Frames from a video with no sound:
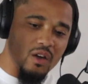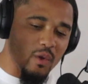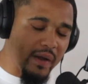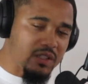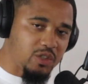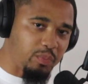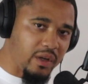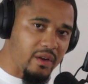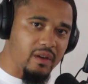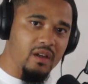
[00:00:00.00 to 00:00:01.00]
a great
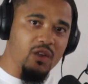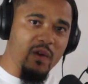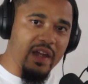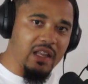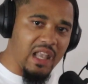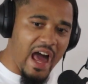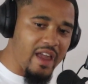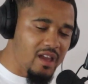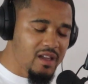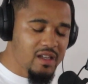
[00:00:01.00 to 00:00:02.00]
spirit, great
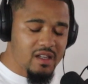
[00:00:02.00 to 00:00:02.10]
light.